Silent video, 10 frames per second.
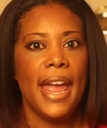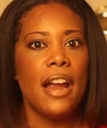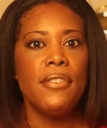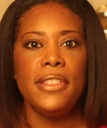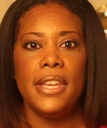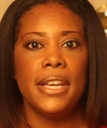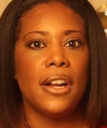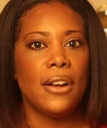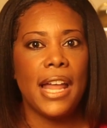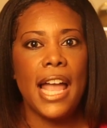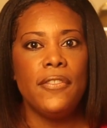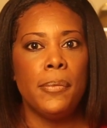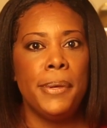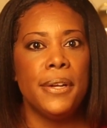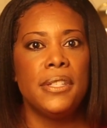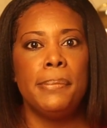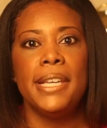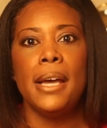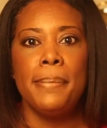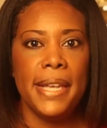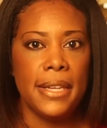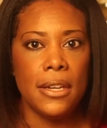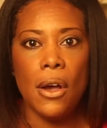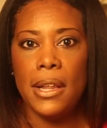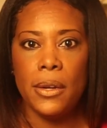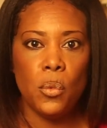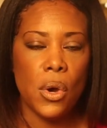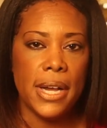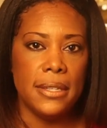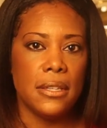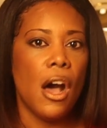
Everything in our life appeared to be upended all at once.